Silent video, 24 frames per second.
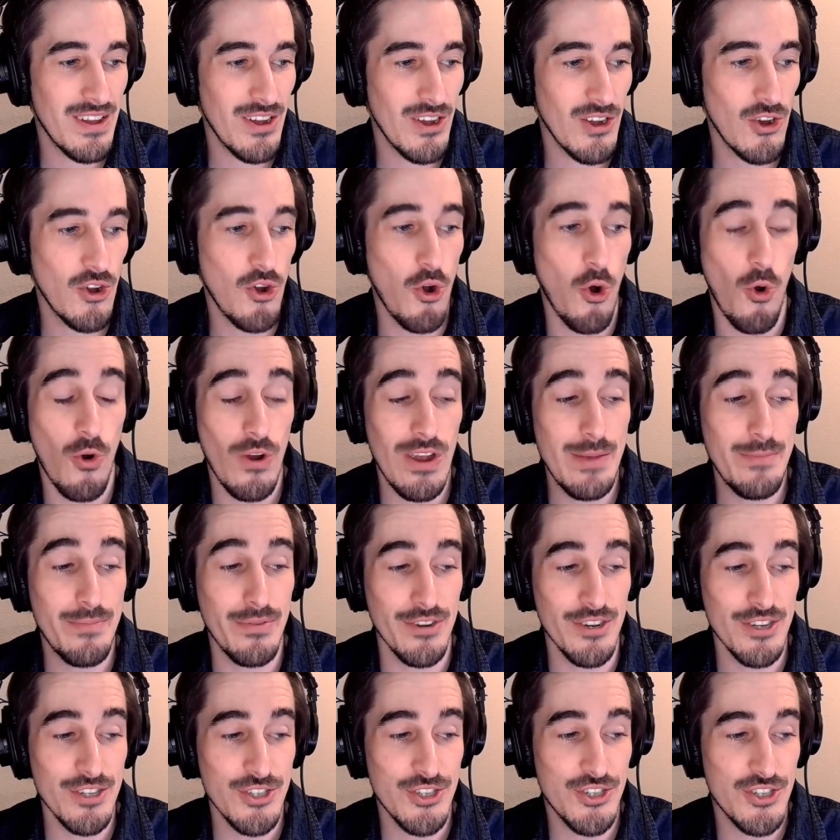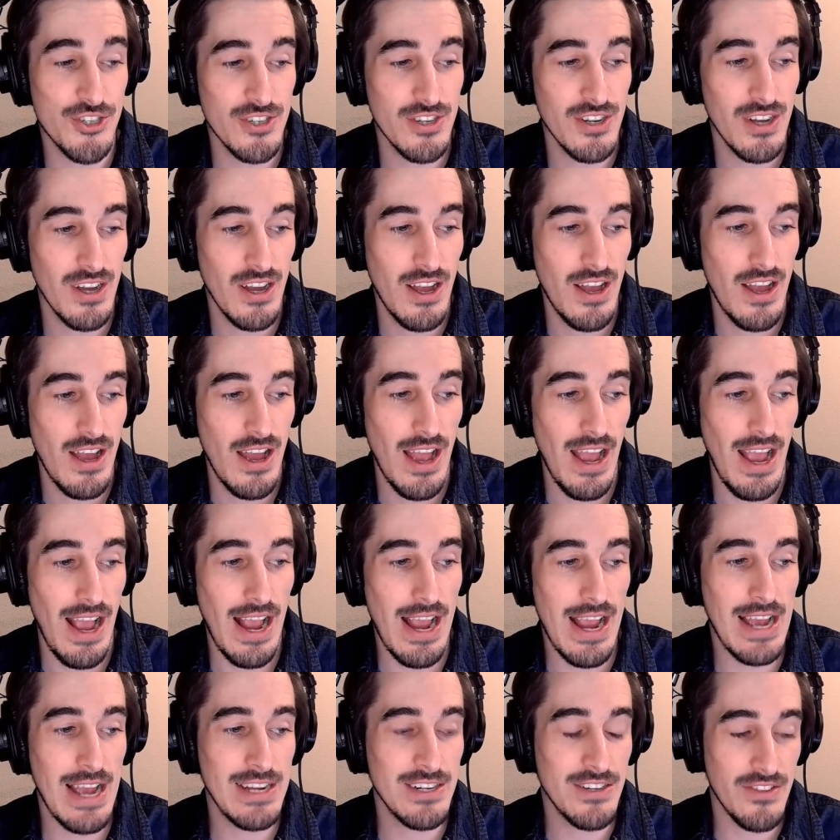Cori Bush.
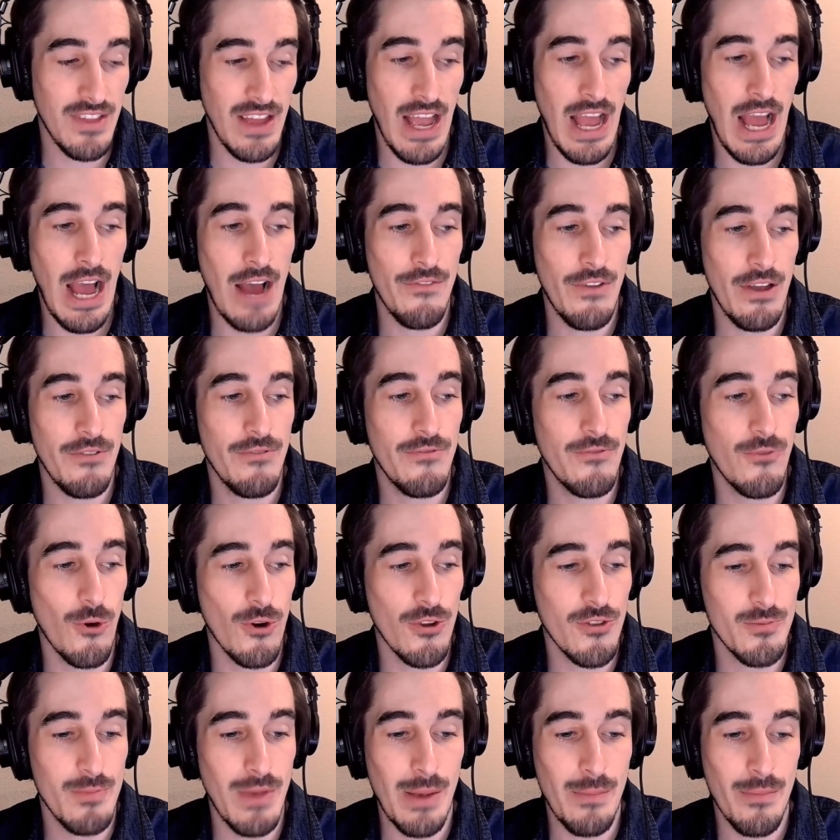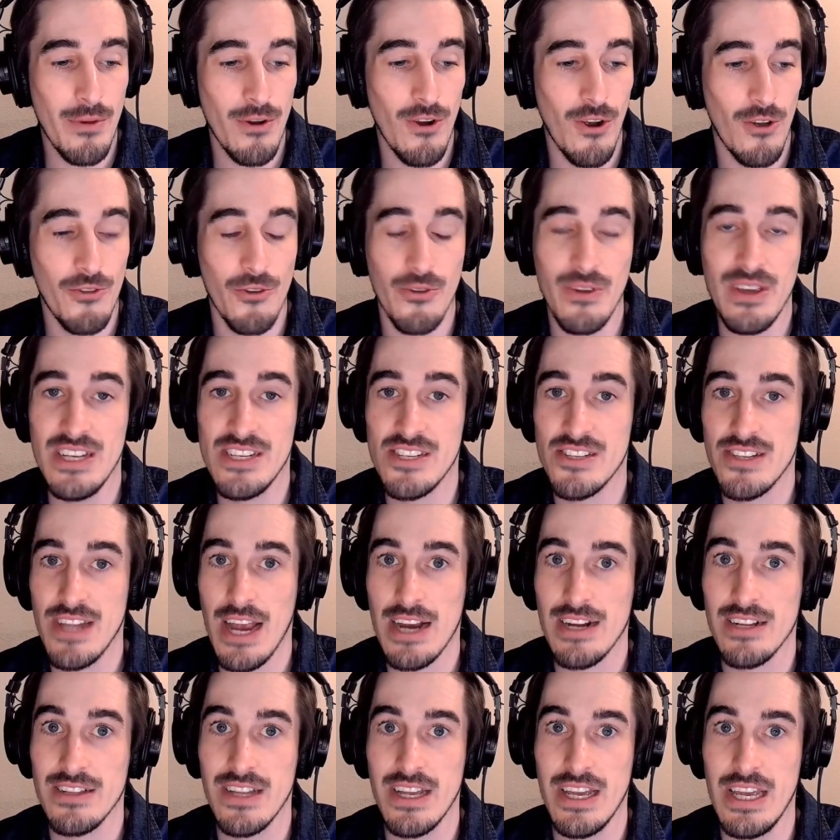And they have a 4th member, although he
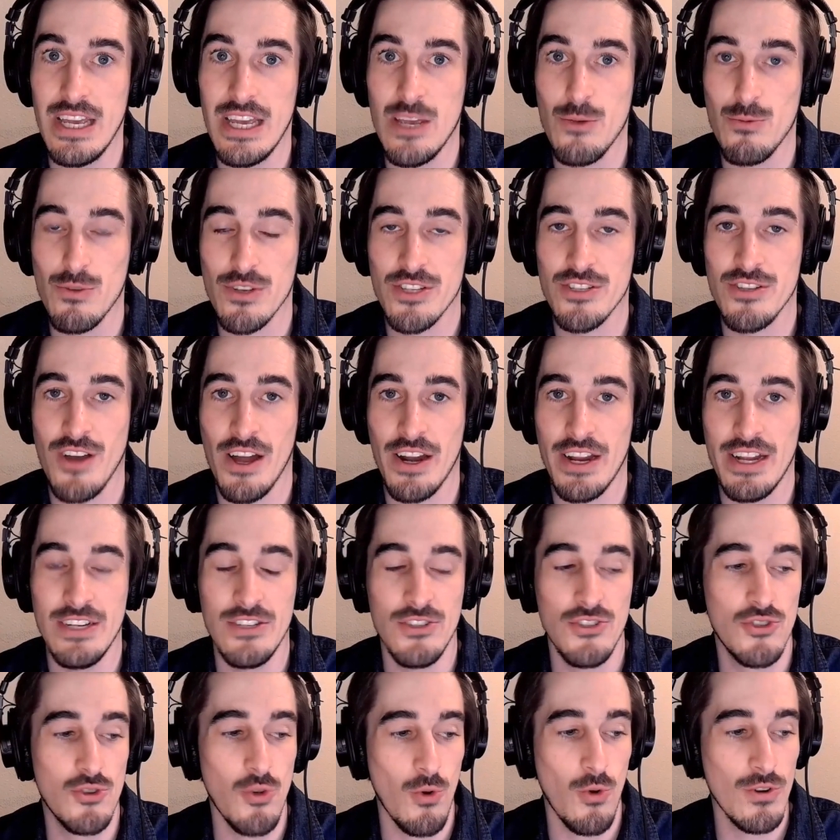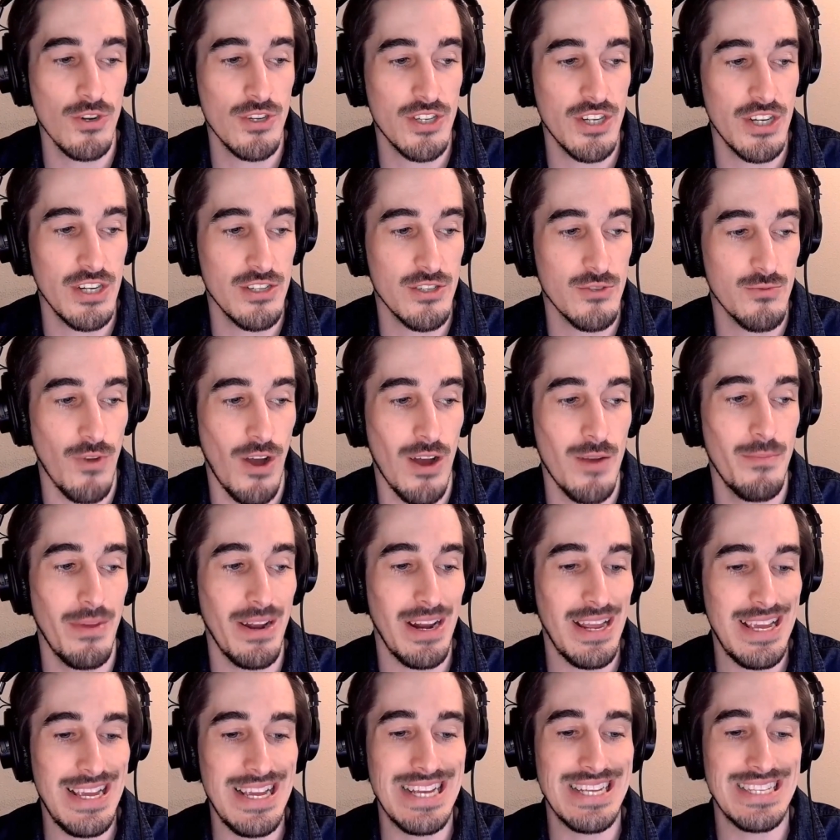was not endorsed in his run, but
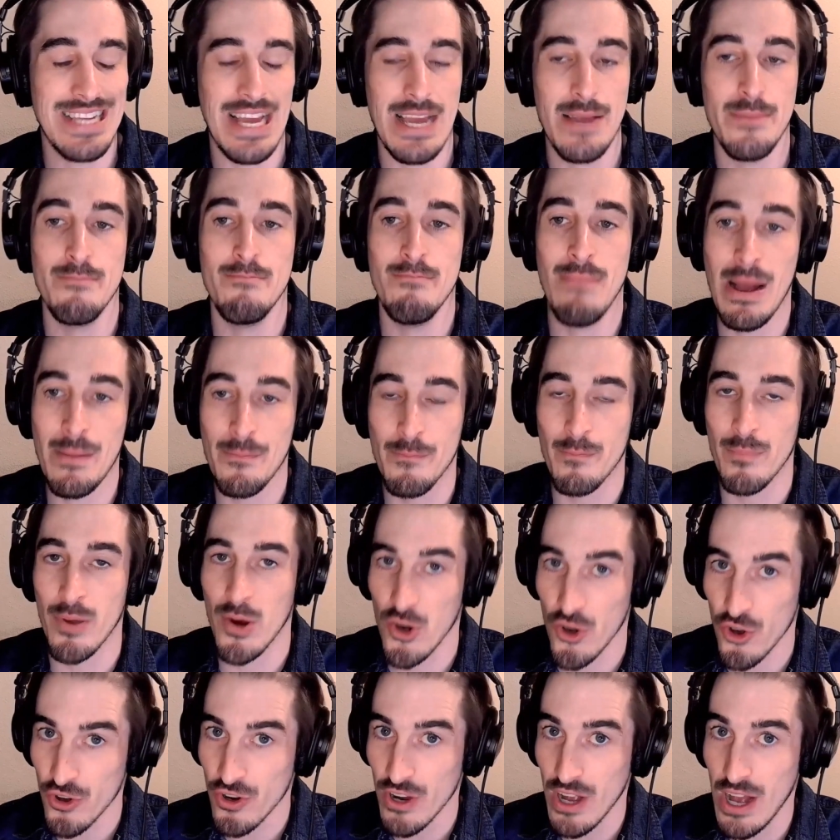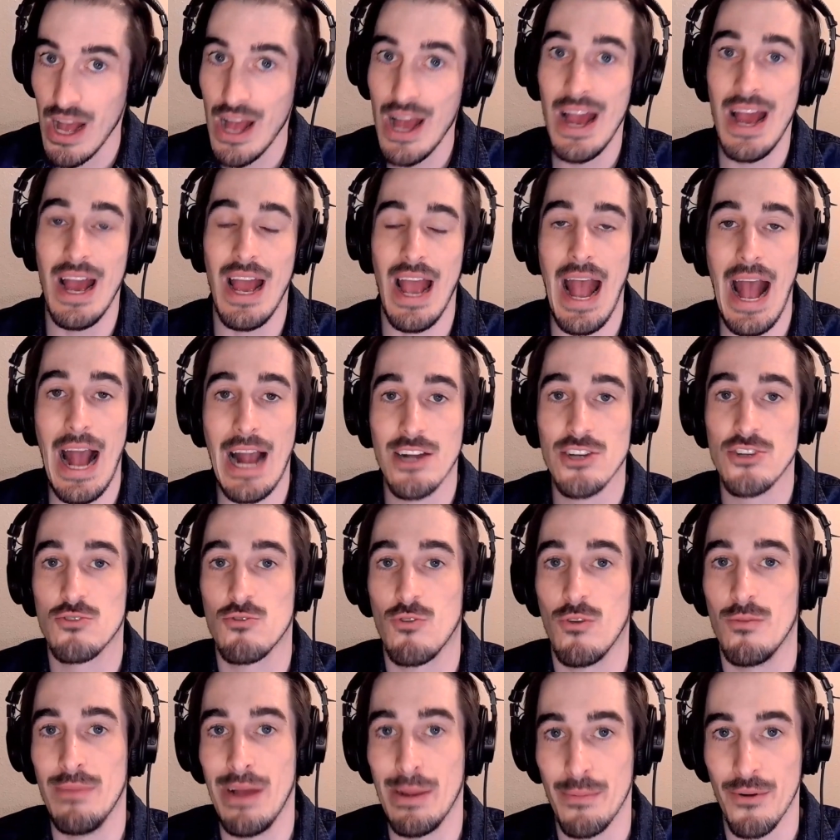he is a member, an actual
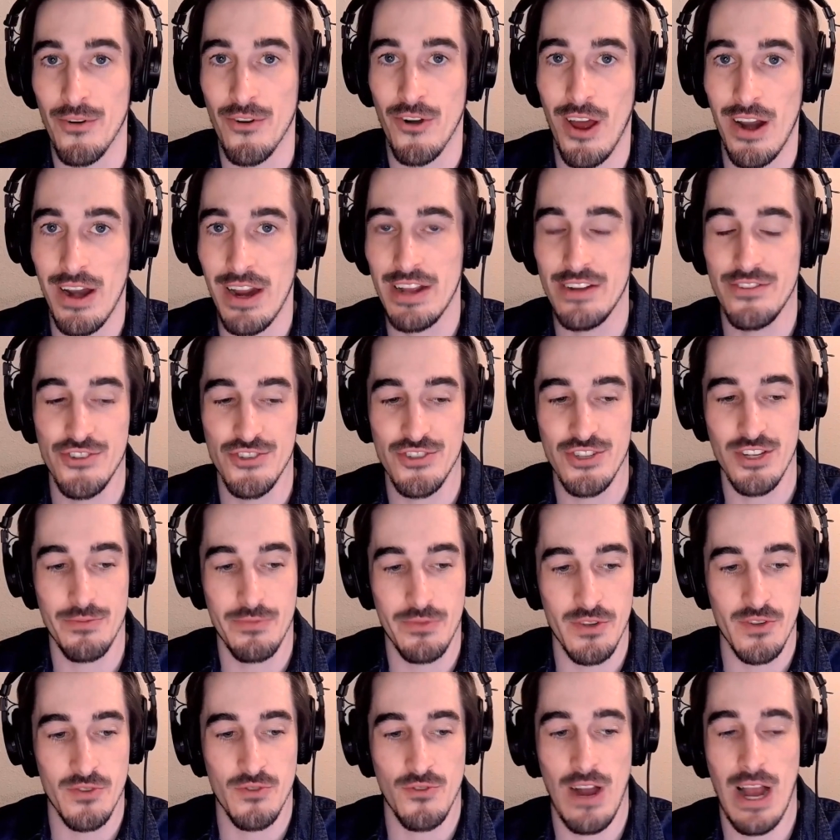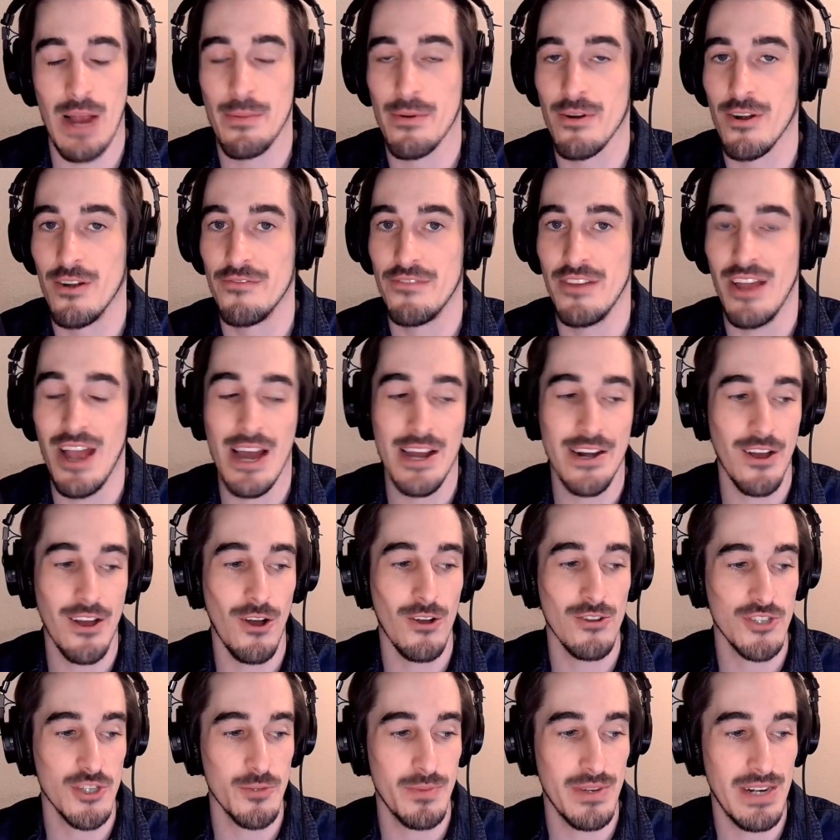member, not just a subscriber of the ideology,
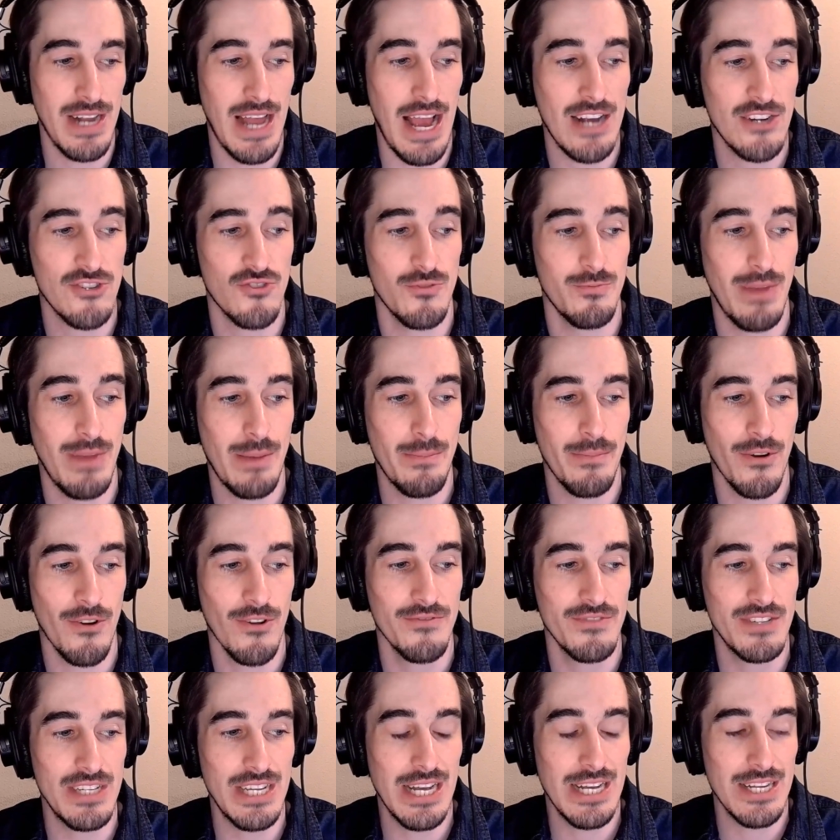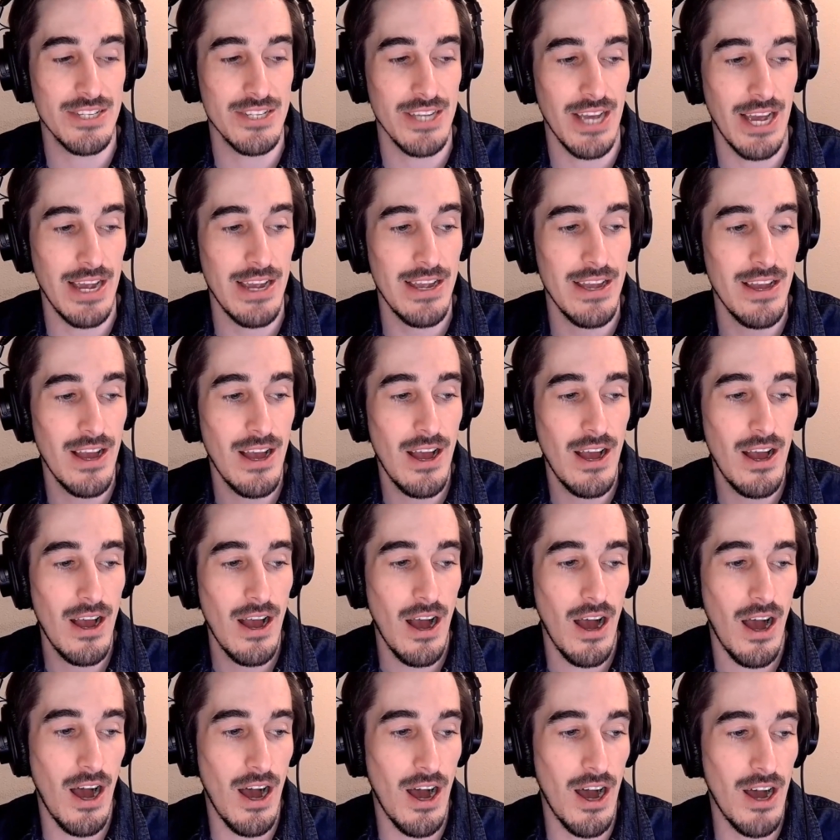but an actual member of DSA,
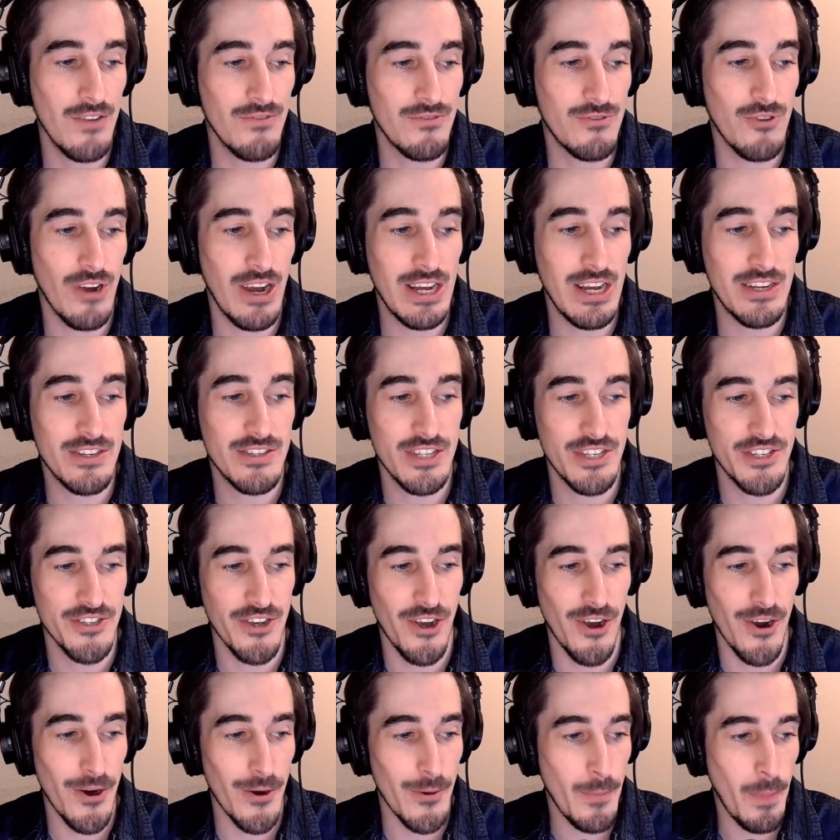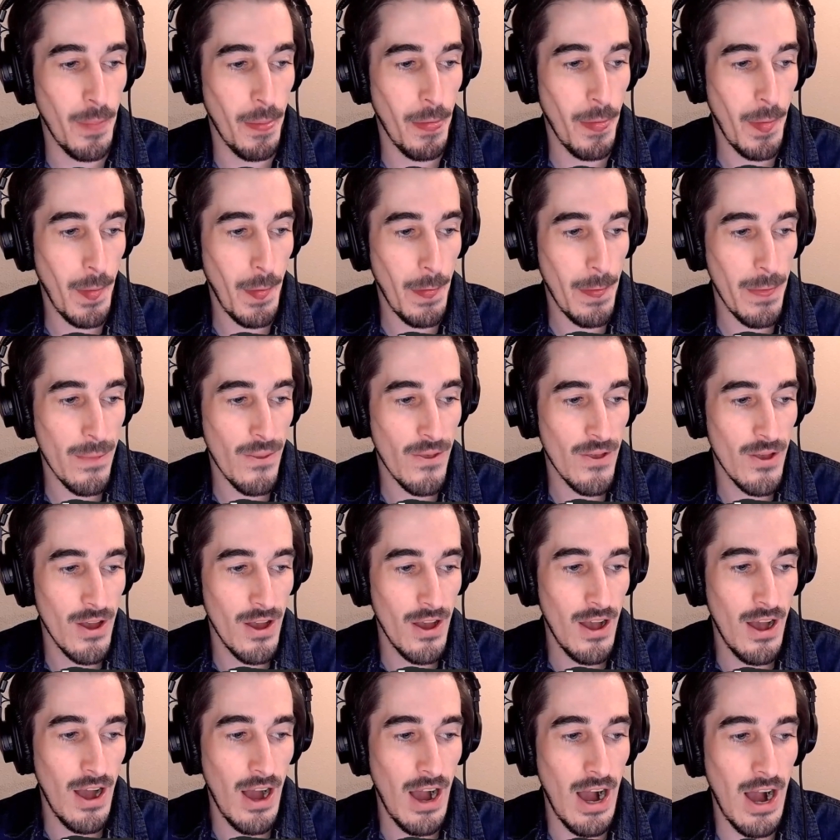of Greg Cesar.
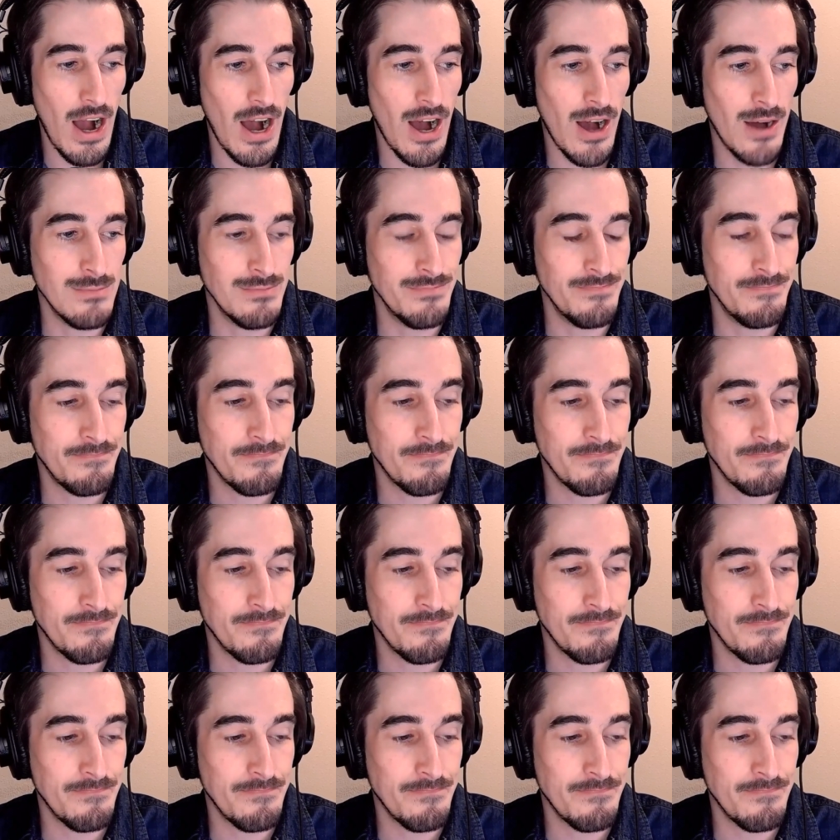And